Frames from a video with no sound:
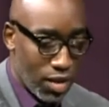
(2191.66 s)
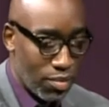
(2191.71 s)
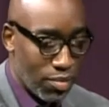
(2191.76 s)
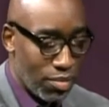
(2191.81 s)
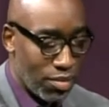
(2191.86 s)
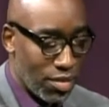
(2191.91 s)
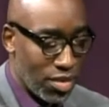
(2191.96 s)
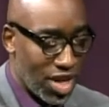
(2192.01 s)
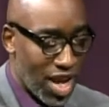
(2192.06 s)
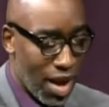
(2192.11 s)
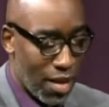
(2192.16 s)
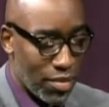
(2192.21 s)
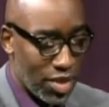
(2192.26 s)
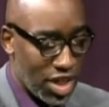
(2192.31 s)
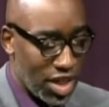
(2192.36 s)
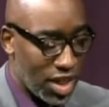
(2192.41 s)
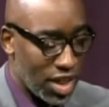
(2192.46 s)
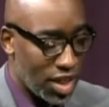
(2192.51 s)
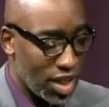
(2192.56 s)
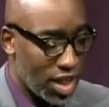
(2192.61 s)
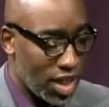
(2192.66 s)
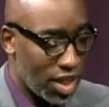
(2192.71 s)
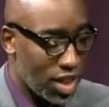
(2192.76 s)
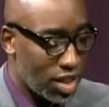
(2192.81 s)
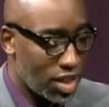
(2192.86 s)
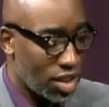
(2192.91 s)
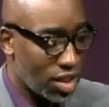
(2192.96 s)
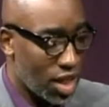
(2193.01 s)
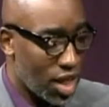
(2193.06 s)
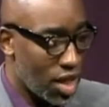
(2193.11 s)
Not Manila. It's
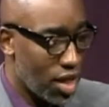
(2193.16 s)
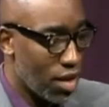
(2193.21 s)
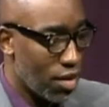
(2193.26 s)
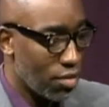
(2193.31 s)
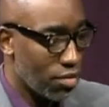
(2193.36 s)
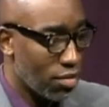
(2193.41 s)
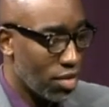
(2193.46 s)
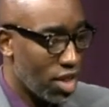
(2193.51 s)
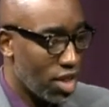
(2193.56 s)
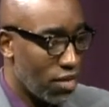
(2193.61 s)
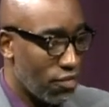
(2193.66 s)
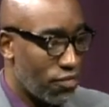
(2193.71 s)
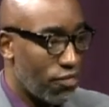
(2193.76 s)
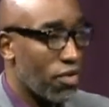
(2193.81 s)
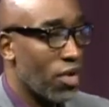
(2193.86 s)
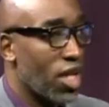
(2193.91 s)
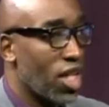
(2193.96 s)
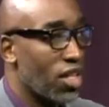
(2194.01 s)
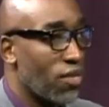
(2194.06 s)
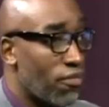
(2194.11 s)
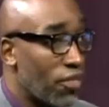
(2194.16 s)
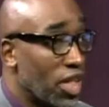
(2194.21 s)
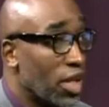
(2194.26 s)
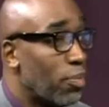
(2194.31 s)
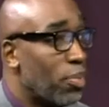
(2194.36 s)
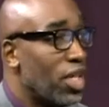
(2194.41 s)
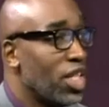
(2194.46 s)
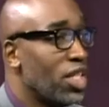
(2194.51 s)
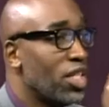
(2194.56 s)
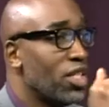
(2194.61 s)
the
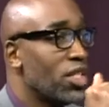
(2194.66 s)
Philippines.